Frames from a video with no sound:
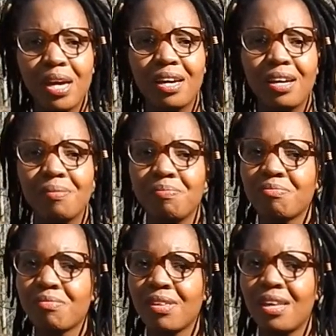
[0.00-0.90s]
work,
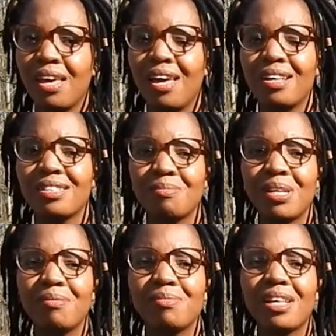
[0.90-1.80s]

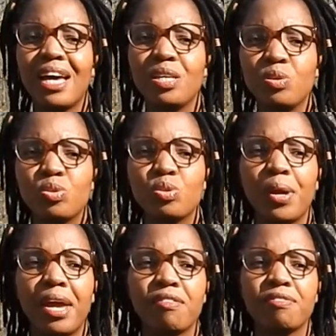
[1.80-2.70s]
sometimes I used
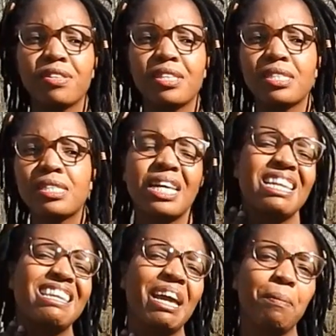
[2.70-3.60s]
to have these
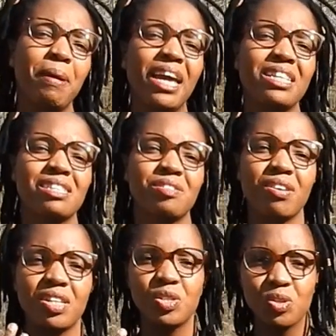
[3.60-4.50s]
neck pains,
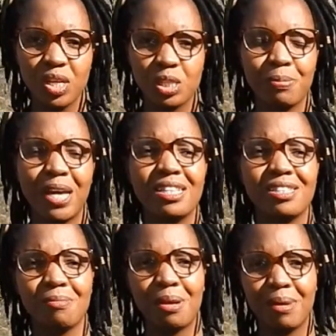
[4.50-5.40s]
really strange
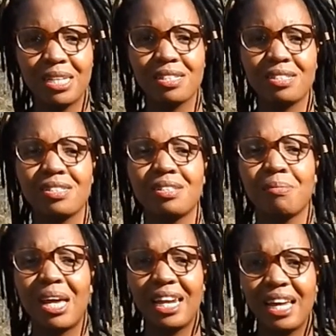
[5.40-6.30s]
pains in my muscles,
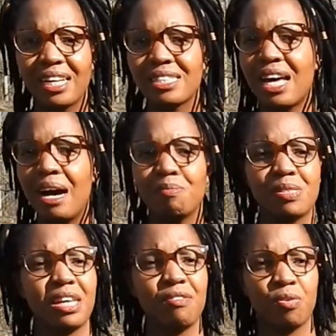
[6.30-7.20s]
in my legs,
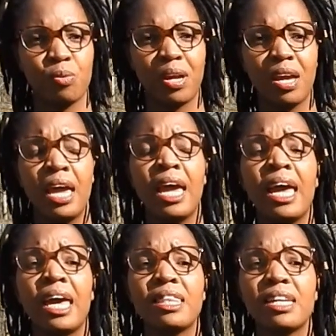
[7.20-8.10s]
arms, everywhere.
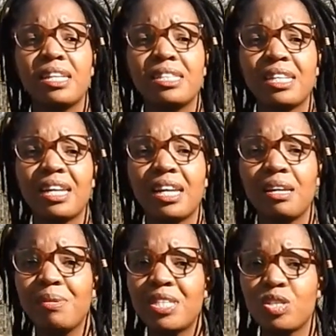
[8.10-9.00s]
And then I decided,
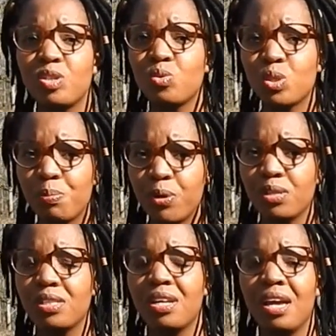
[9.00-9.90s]
let me just do
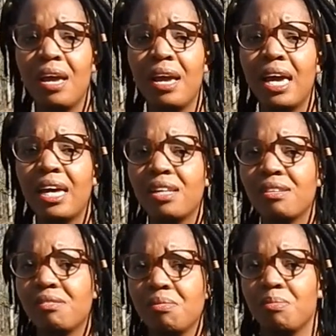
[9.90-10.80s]
sport
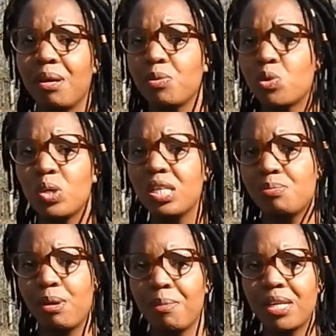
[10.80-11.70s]
and maybe to
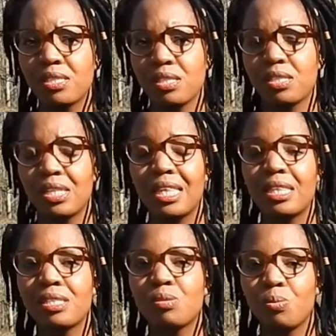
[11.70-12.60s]
ease my muscles.
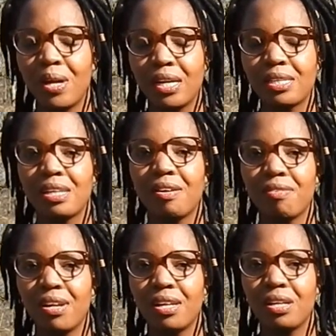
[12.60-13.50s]
And this worked
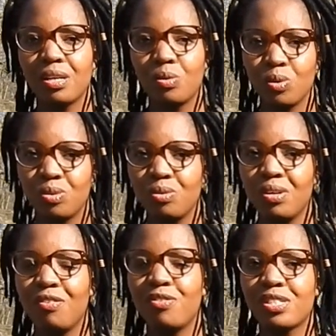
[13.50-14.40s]
really good.
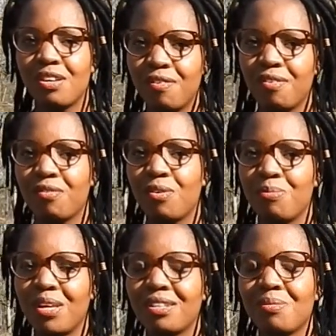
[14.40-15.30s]
If you're suffering
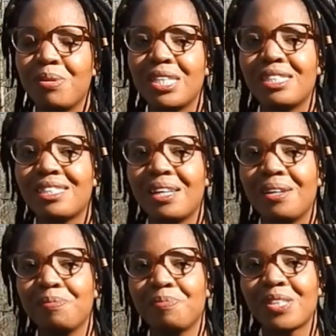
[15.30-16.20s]
from that, please
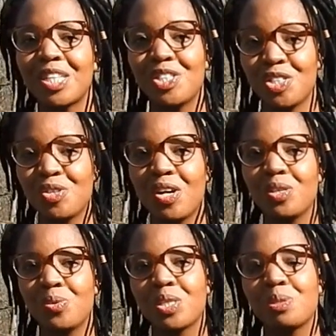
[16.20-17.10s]
um, just
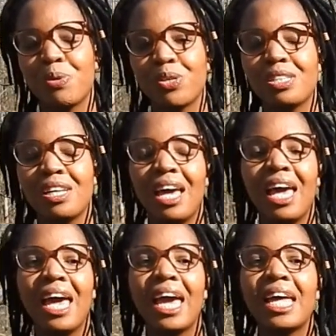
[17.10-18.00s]
try doing sport.
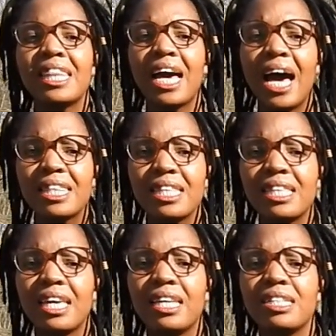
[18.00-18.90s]
And the other
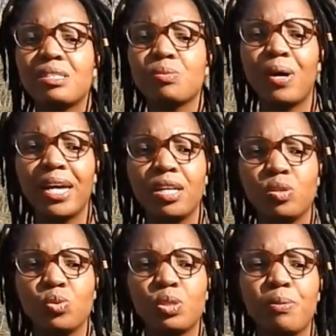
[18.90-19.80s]
thing is why I
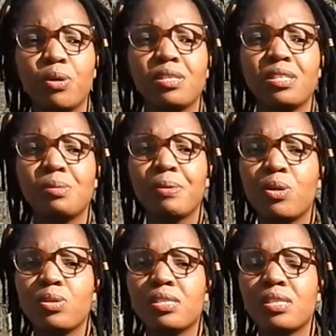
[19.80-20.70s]
do sport is
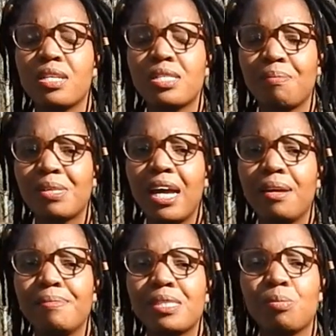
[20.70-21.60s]
because uh,
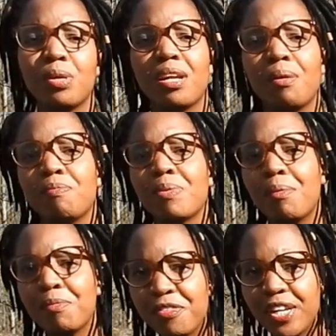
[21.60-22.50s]
sometimes when I'm,
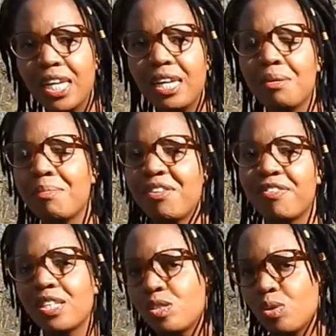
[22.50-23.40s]
I'm free, my
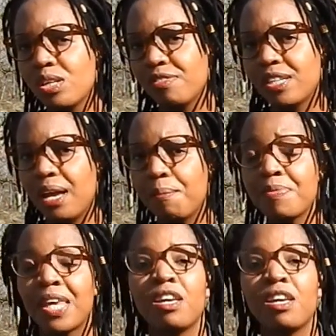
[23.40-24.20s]
friends don't have time.